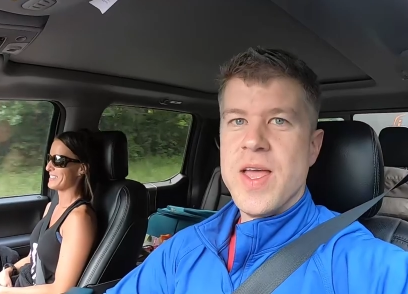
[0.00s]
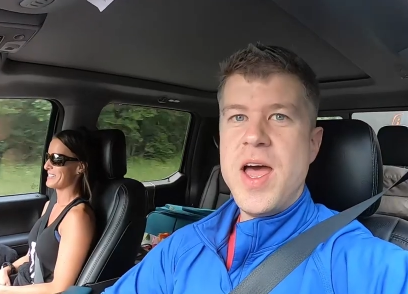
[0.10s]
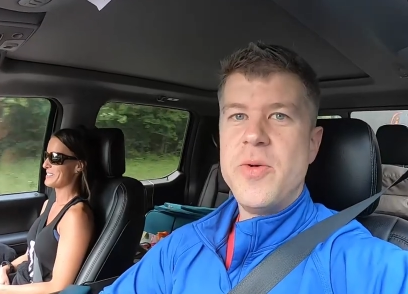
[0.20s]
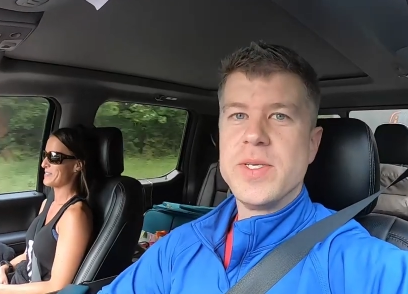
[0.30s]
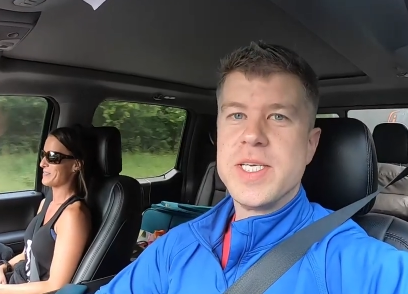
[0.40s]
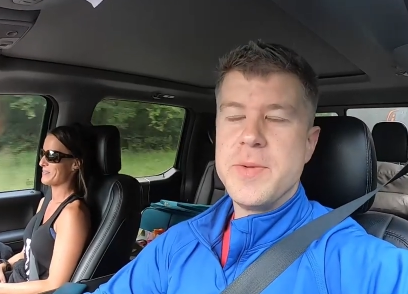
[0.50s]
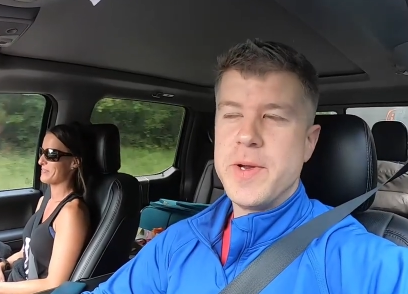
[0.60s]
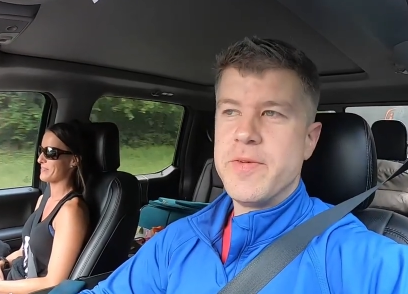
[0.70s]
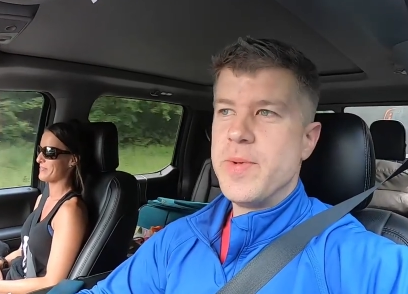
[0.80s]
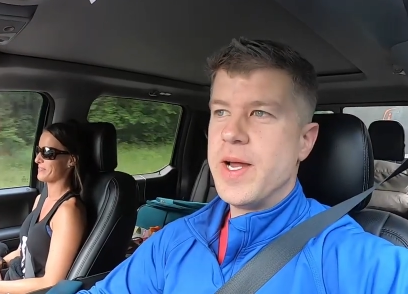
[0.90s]
Speaker 1: Hey, what's up,
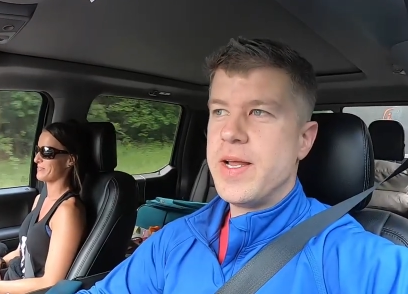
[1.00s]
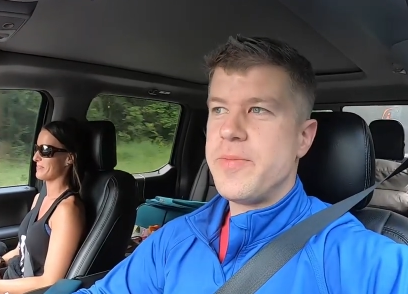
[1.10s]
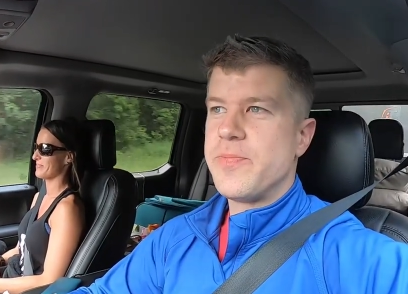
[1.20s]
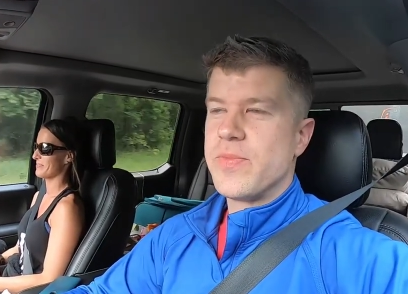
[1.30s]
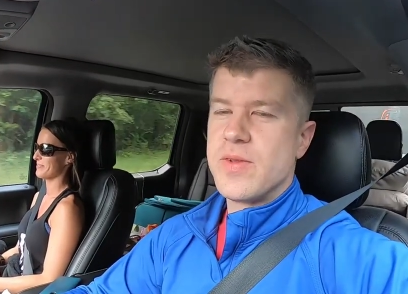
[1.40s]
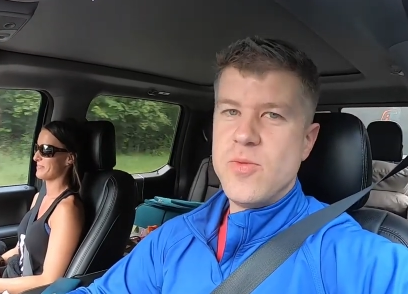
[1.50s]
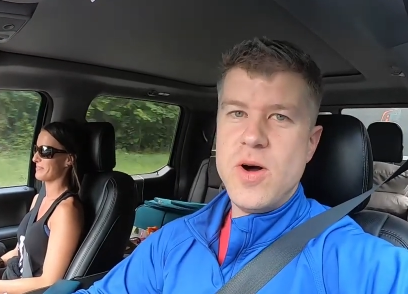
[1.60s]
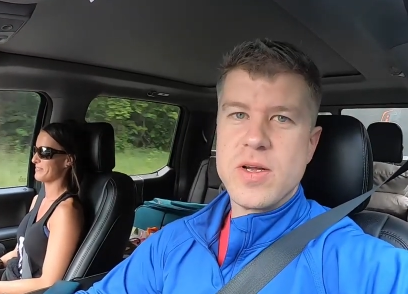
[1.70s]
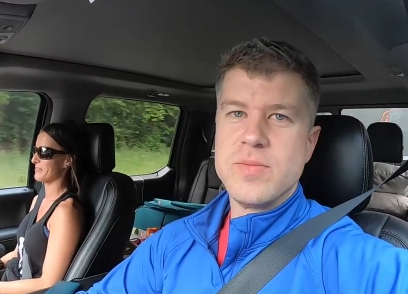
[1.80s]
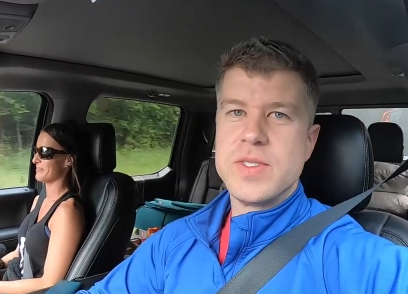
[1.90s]
everybody?
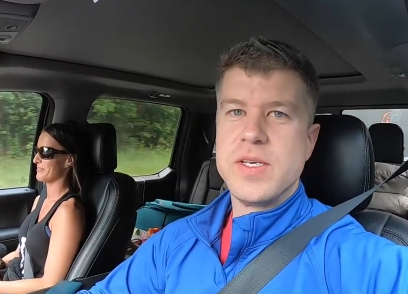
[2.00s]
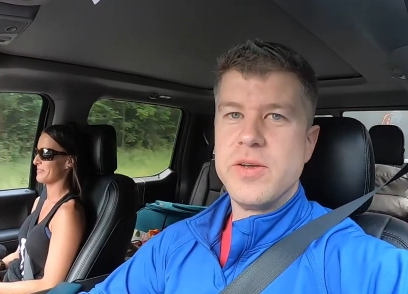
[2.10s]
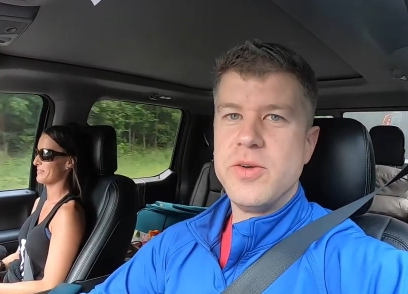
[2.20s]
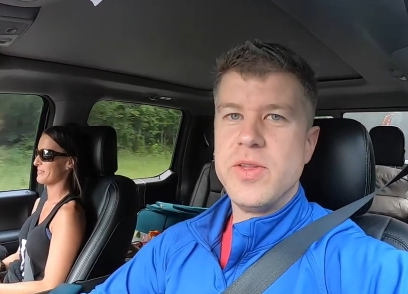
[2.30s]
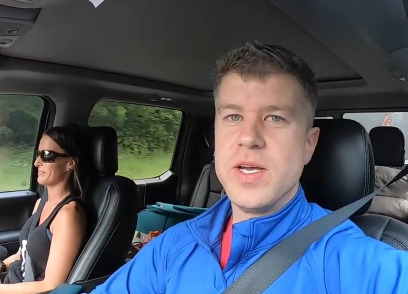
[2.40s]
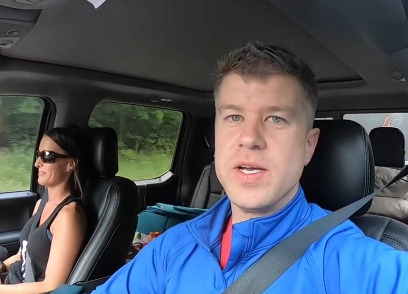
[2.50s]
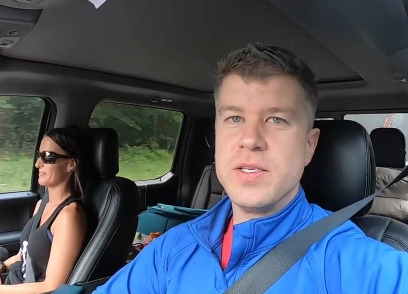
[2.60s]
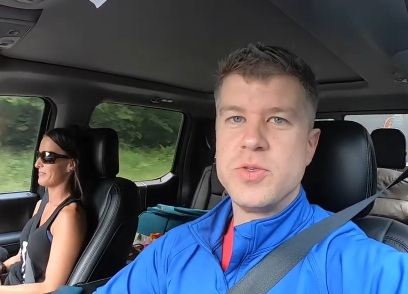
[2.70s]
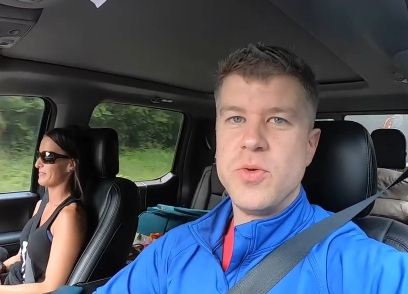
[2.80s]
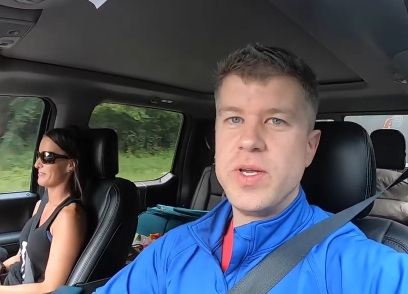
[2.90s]
Welcome to
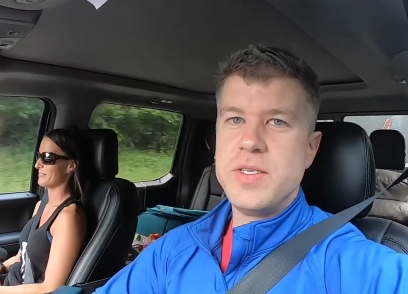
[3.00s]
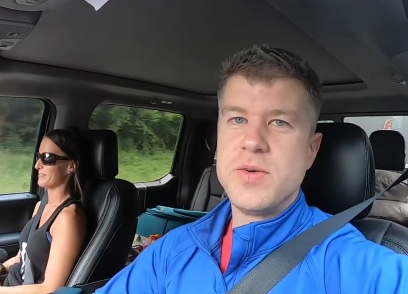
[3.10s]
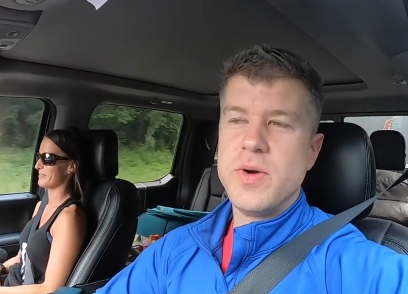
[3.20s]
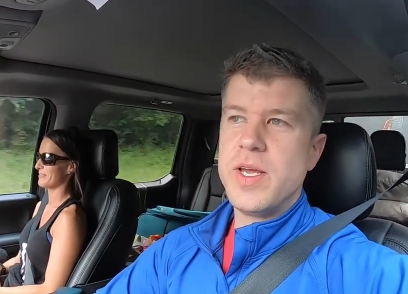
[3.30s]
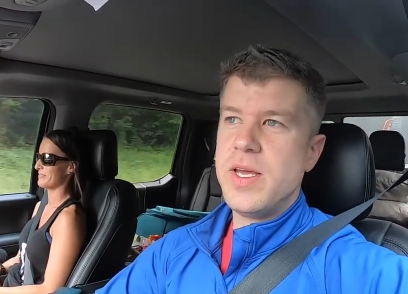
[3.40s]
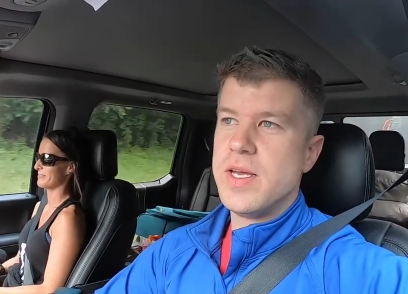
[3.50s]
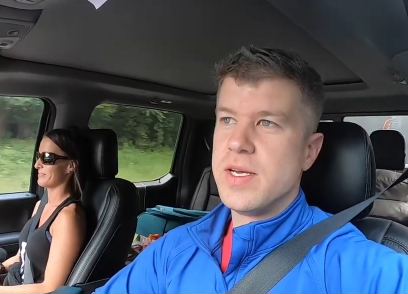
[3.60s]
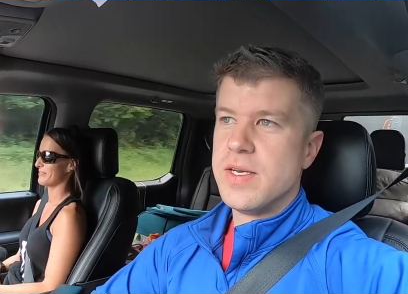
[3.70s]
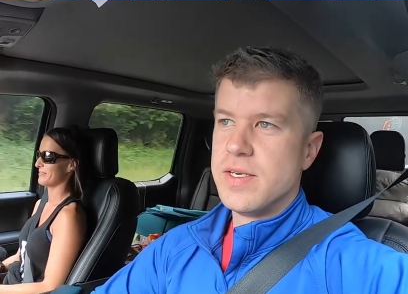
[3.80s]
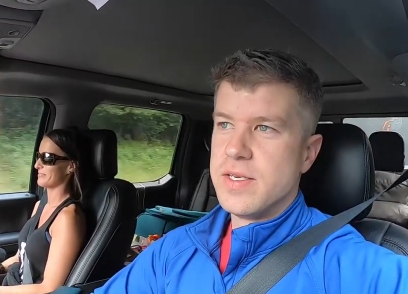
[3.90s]
the 2020
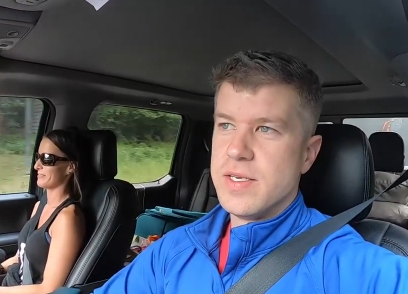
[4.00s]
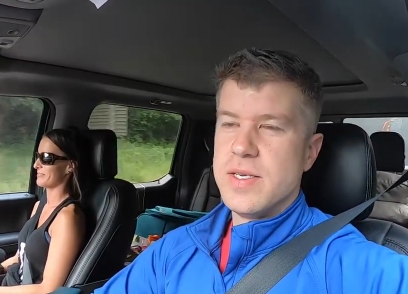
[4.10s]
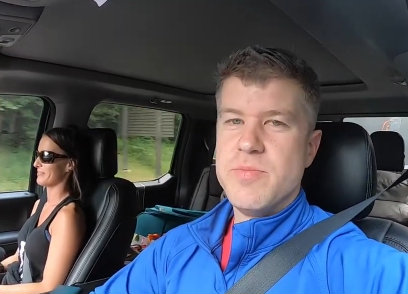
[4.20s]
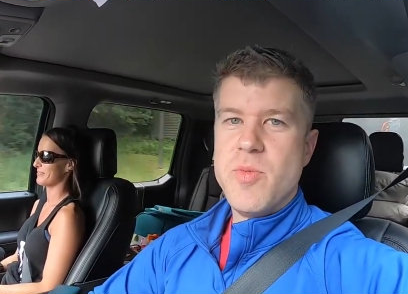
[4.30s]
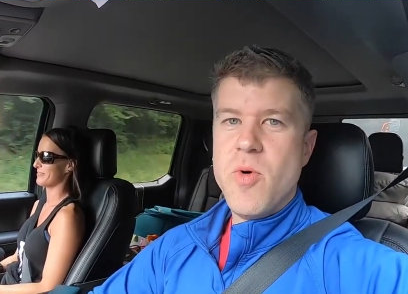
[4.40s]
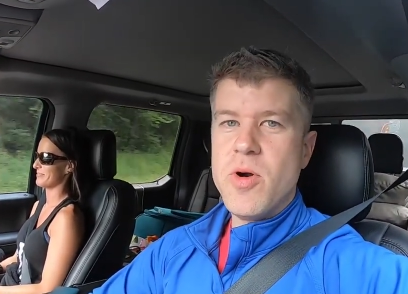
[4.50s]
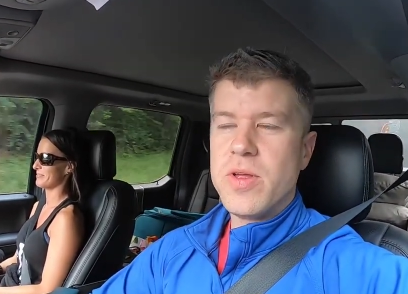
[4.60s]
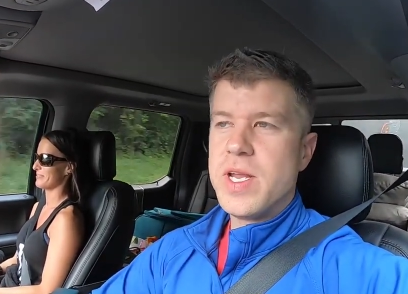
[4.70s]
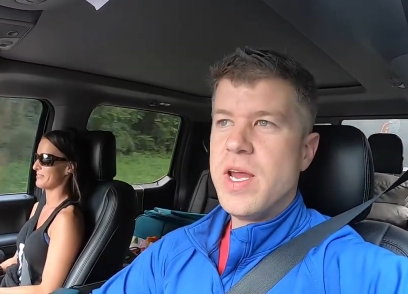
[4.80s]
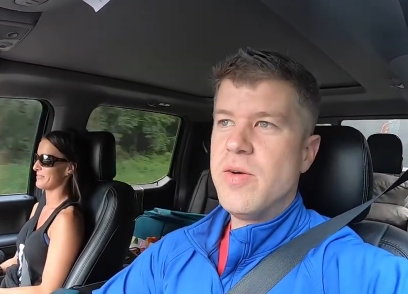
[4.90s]

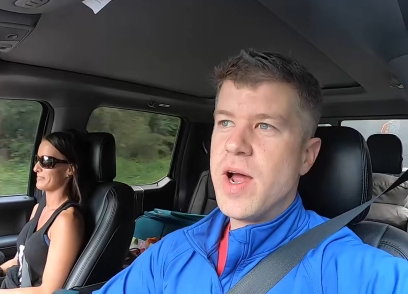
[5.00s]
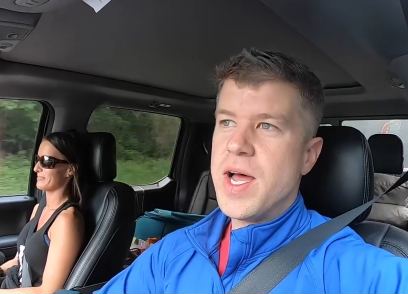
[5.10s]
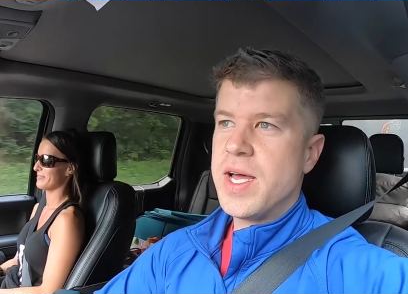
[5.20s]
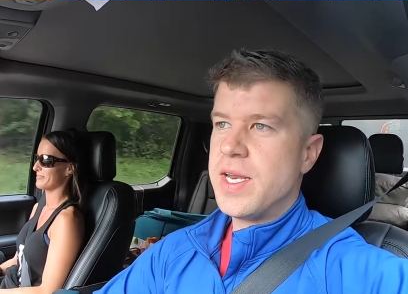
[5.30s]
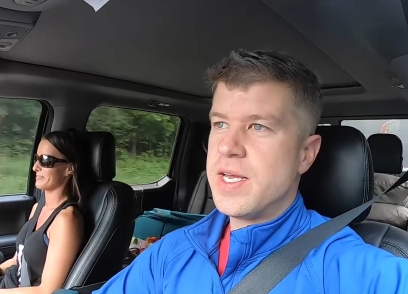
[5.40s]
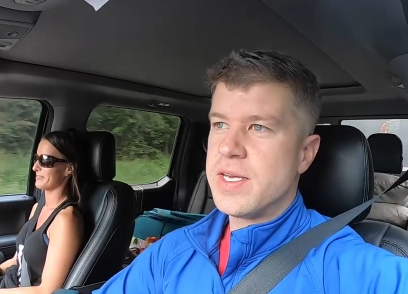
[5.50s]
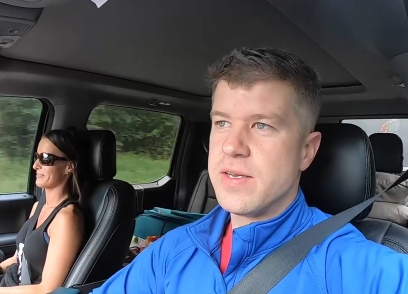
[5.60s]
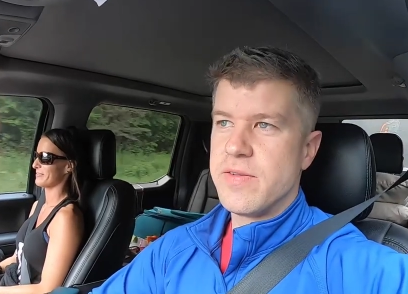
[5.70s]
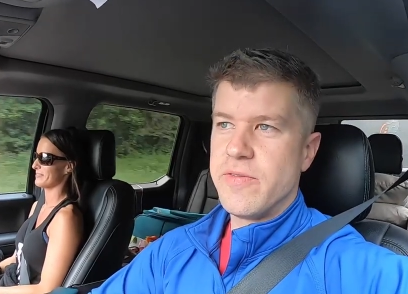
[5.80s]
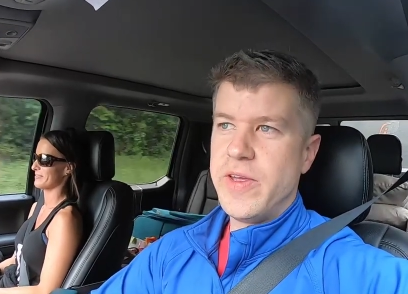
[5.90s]
Memorial Day Ride
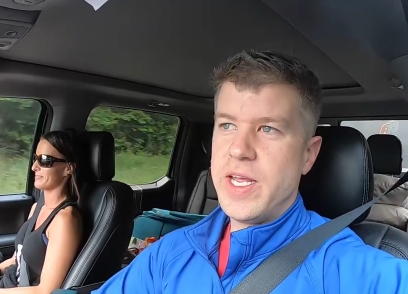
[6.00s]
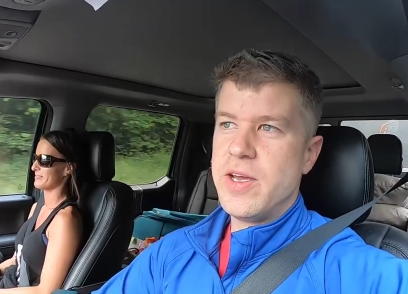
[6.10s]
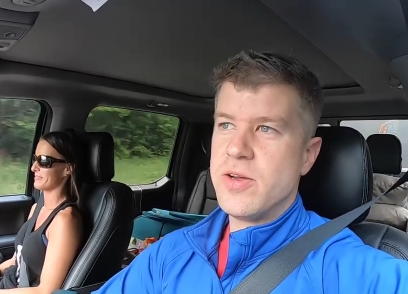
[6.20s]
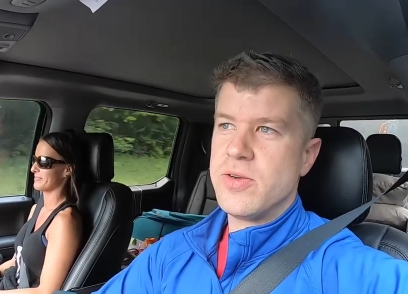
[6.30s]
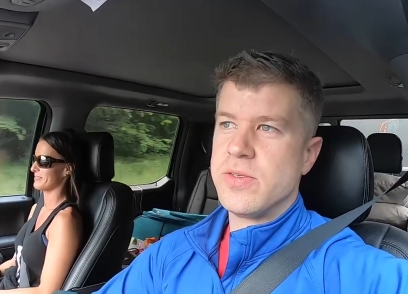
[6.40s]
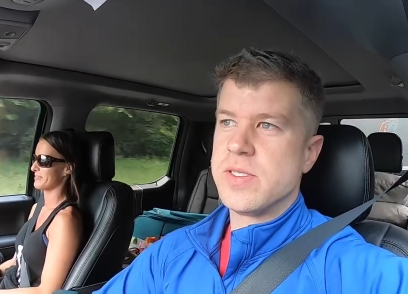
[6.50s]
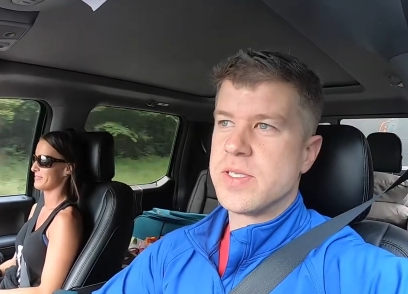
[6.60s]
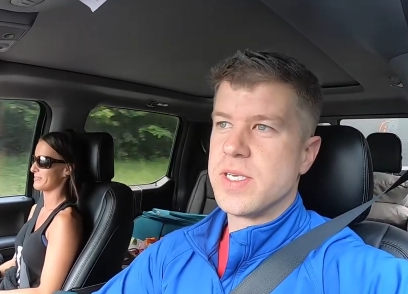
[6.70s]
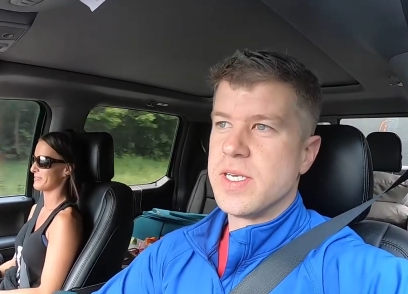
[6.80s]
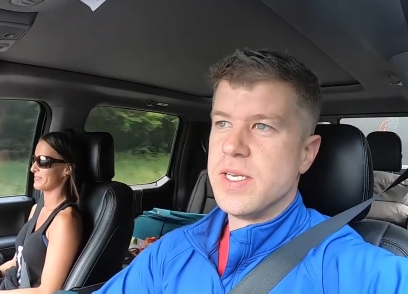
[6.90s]
videos.